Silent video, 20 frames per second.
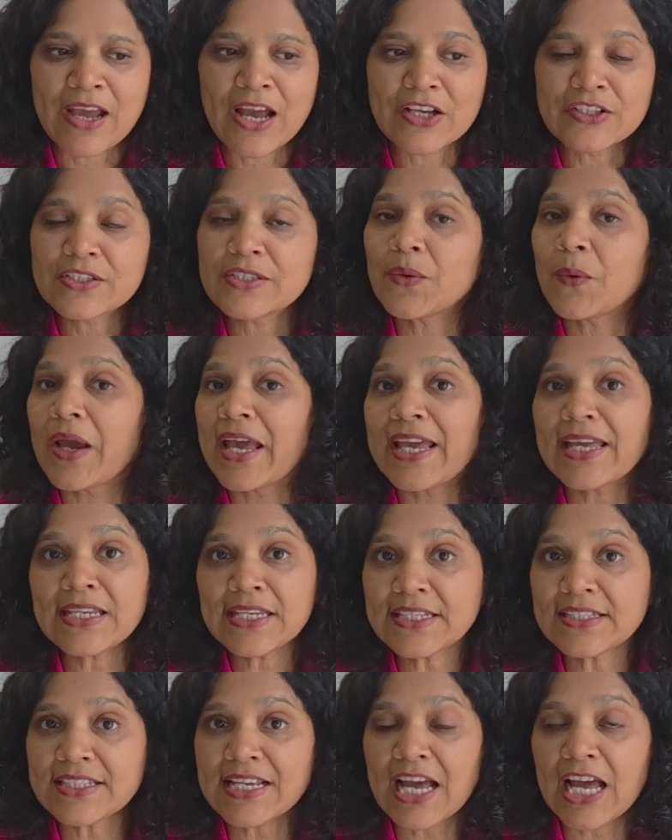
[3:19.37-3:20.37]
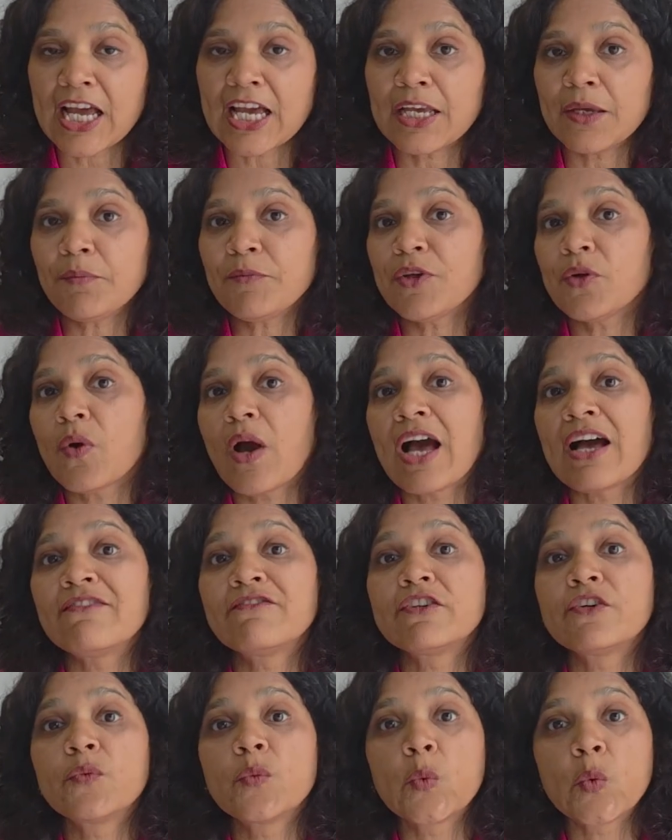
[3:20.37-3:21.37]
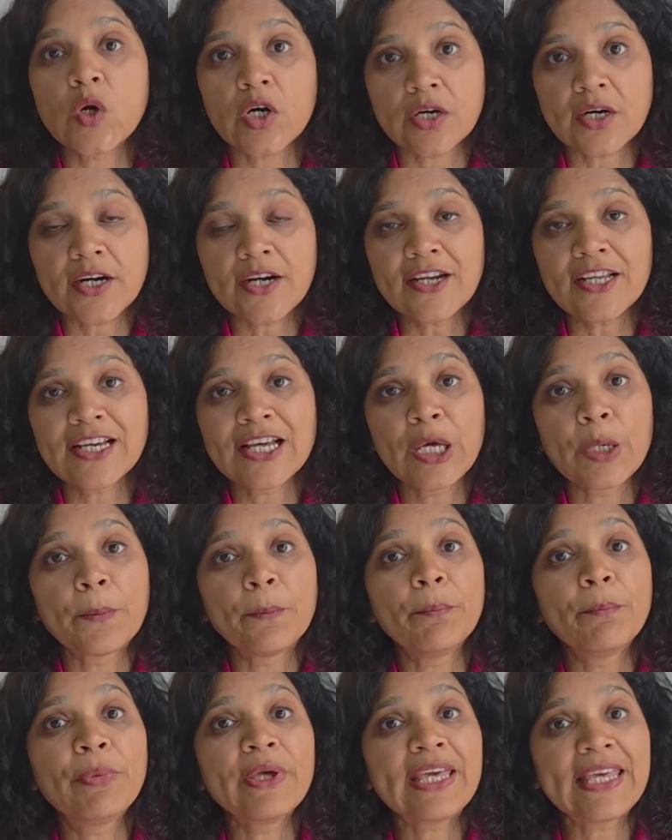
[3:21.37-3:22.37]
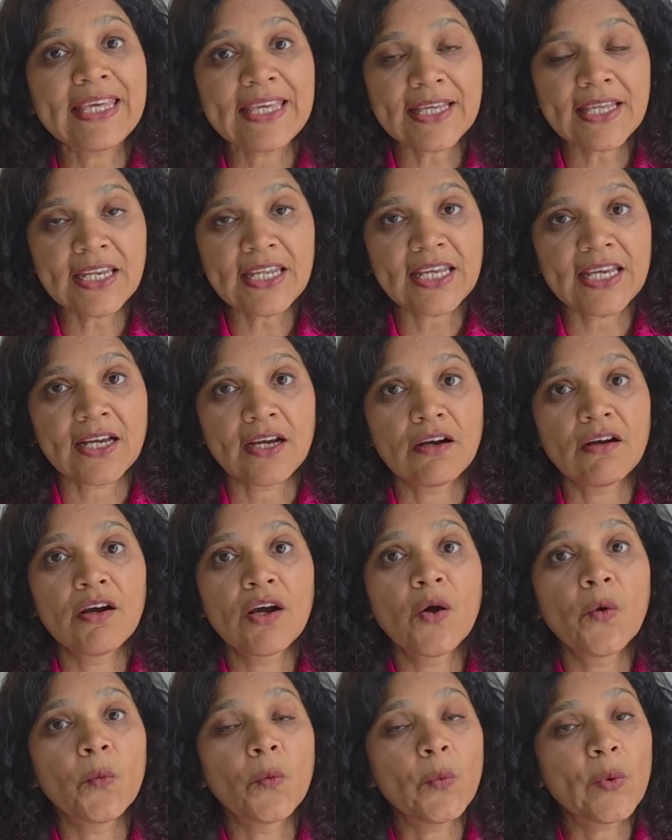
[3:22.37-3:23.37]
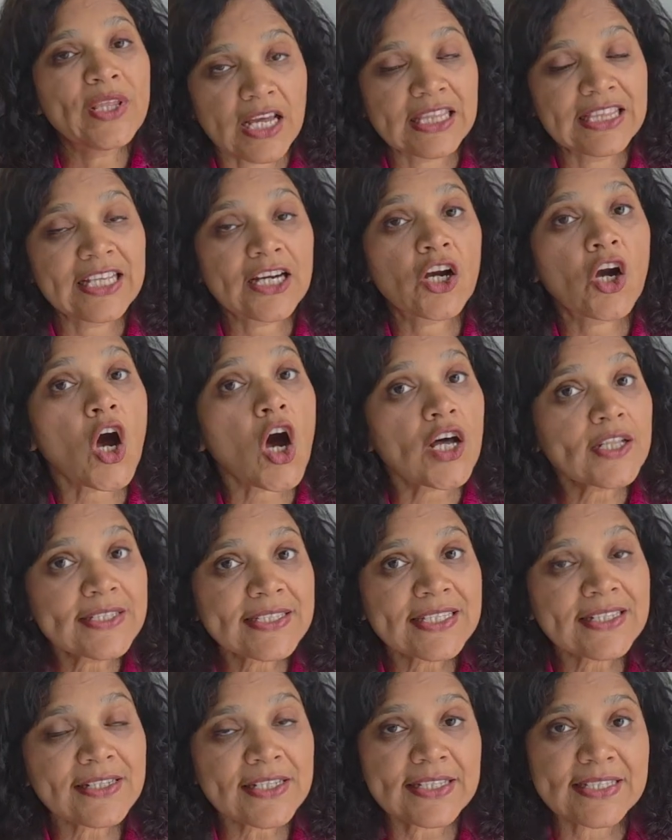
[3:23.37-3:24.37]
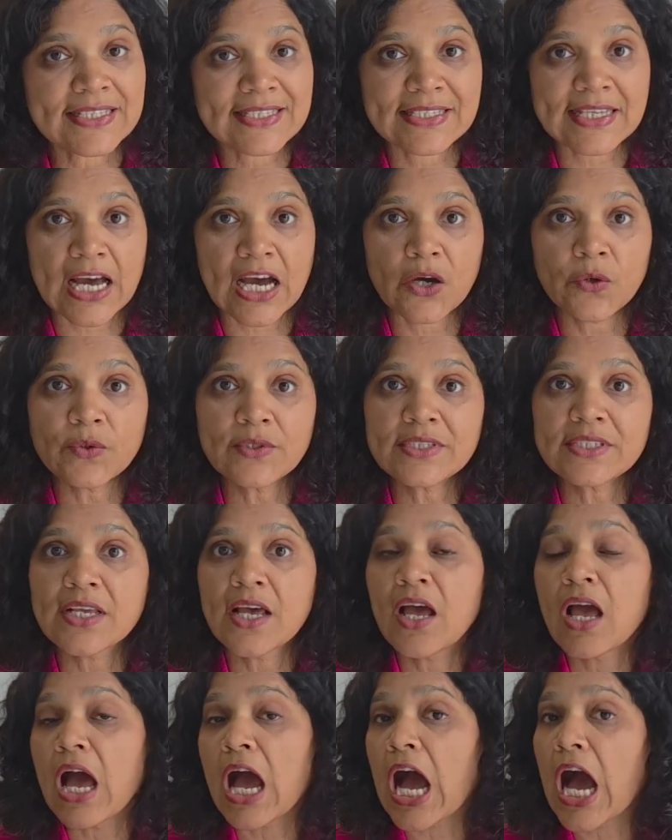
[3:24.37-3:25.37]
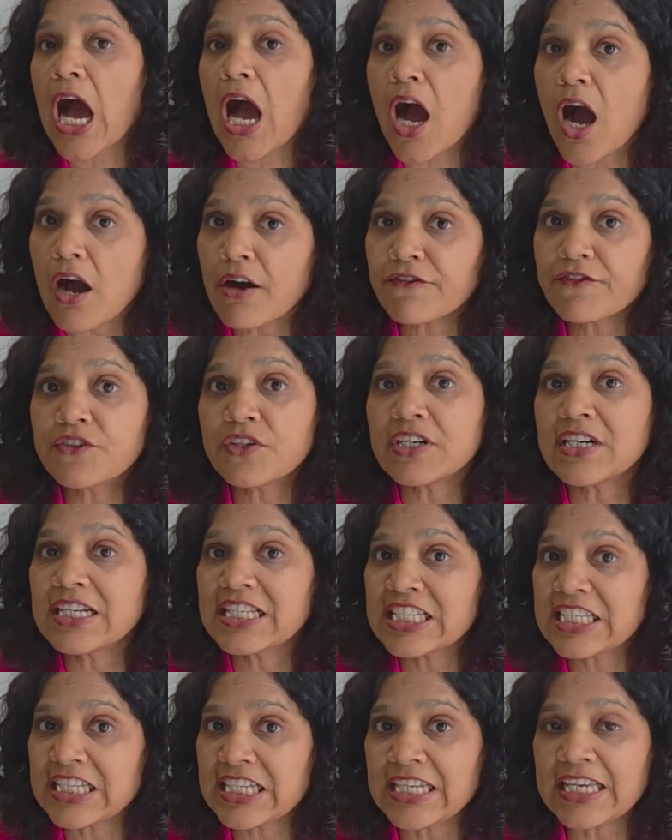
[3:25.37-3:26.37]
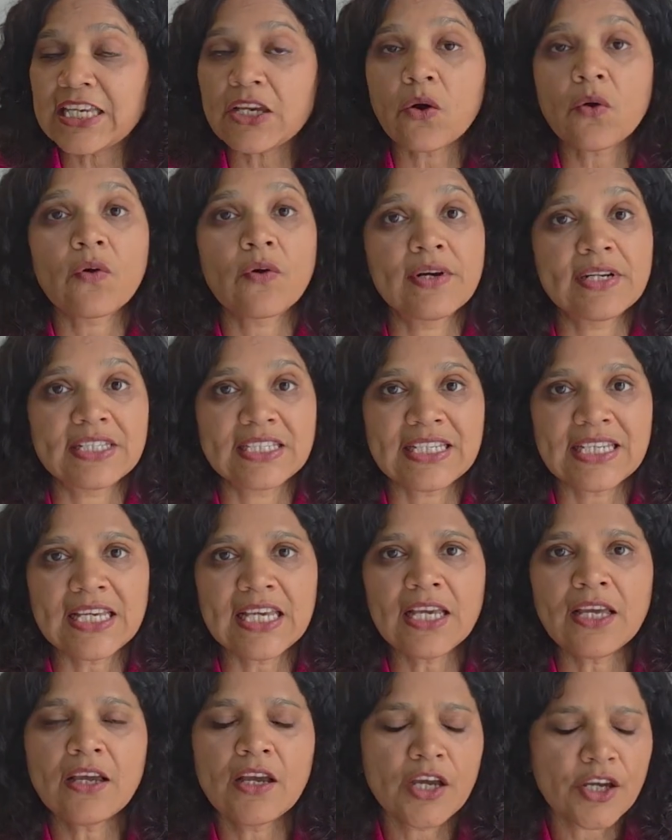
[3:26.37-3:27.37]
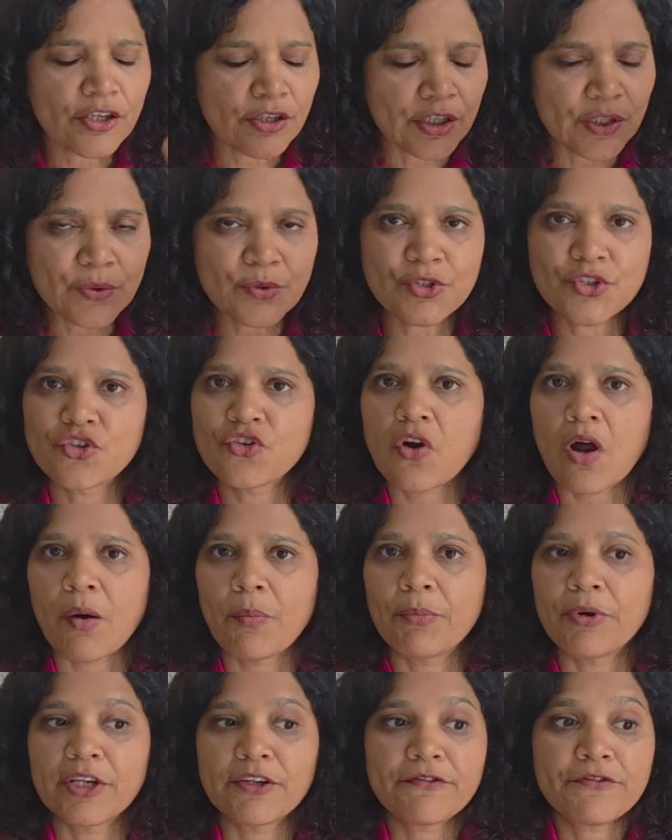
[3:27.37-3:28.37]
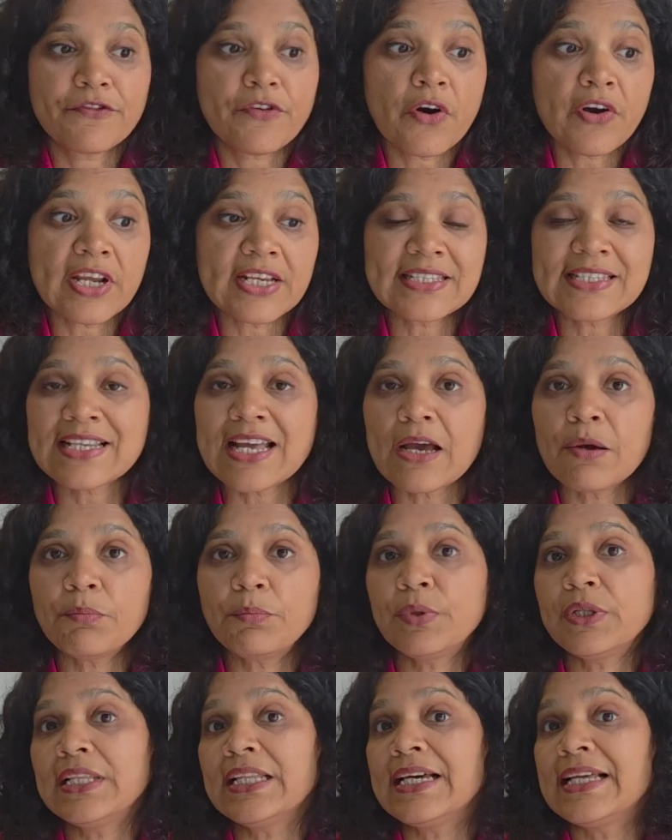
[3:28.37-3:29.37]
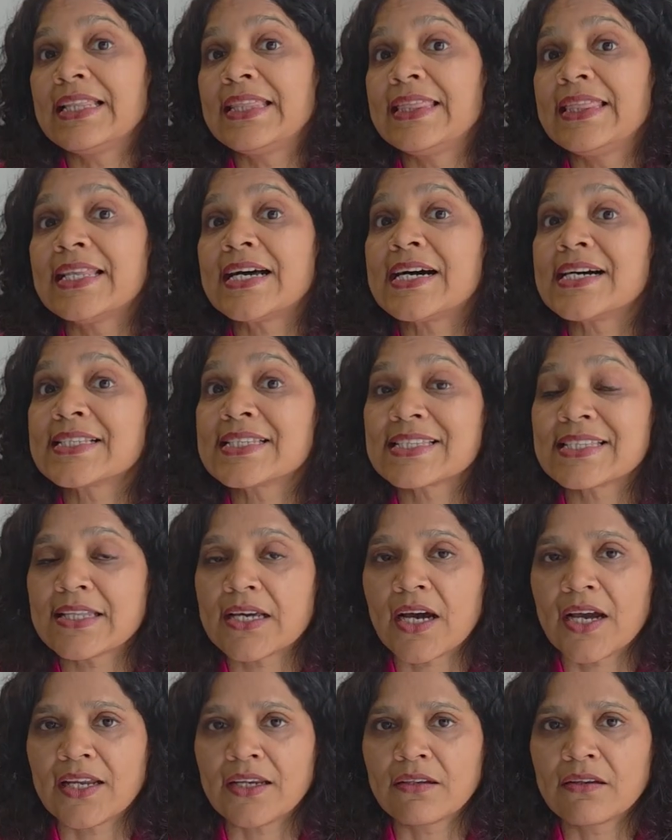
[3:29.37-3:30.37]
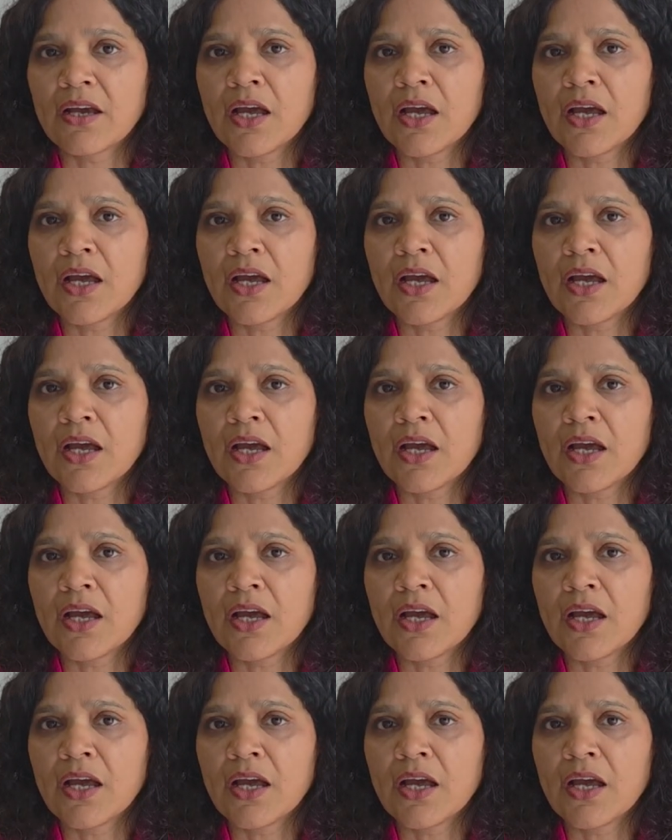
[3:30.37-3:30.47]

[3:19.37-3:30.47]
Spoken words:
So anytime you have a word beginning with the consonant sounds after T or D, you drop it. For example, last night.